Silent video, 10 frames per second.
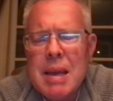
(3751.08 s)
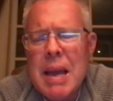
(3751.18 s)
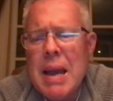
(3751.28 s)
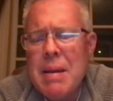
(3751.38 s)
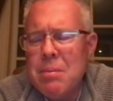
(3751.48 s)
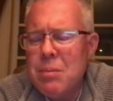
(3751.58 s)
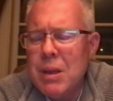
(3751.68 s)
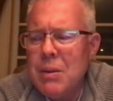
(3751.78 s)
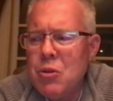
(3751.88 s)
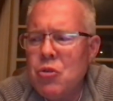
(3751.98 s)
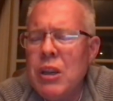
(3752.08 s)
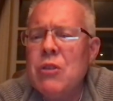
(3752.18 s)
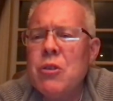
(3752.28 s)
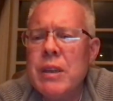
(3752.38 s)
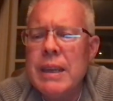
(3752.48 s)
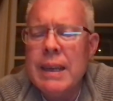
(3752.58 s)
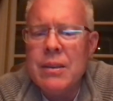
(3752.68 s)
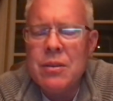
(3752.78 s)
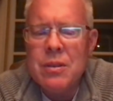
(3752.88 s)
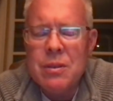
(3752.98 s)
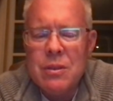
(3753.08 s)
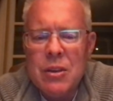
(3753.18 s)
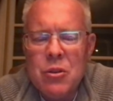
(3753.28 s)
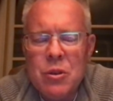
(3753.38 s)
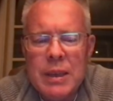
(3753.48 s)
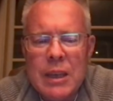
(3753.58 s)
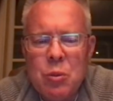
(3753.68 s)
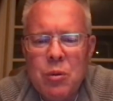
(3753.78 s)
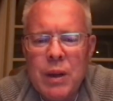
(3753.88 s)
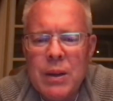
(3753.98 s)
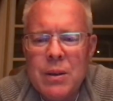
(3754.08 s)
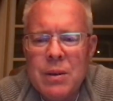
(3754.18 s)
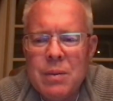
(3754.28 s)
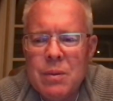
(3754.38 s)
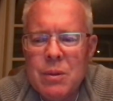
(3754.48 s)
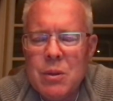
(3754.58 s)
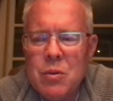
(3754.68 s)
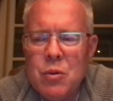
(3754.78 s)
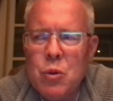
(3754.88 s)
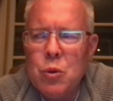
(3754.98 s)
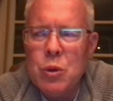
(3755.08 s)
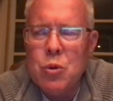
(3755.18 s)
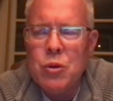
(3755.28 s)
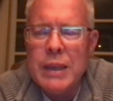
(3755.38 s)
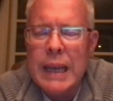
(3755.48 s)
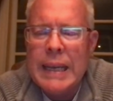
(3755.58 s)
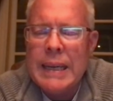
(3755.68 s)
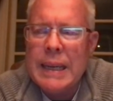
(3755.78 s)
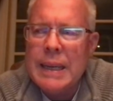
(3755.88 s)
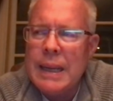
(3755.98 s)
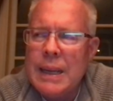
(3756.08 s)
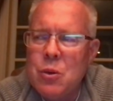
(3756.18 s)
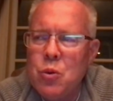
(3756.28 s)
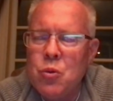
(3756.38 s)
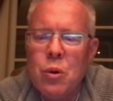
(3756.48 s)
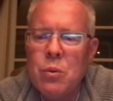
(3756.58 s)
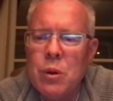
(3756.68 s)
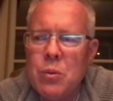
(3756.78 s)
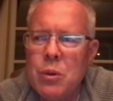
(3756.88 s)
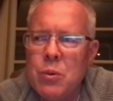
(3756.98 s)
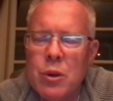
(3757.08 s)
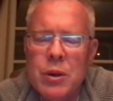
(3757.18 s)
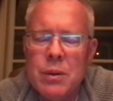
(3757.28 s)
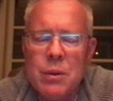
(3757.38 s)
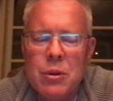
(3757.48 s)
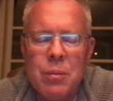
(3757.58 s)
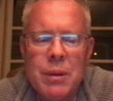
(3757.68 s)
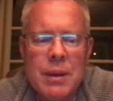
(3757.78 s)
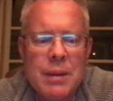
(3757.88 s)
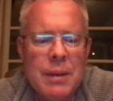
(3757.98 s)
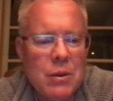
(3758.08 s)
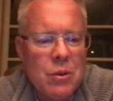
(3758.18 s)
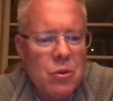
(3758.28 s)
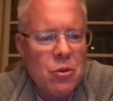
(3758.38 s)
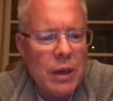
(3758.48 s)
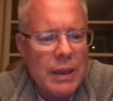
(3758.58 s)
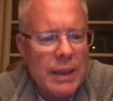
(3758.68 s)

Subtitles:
Yeah. Just change your DNS. Change your DNS provider. If you were using 8888, use 1111 or something, and then just try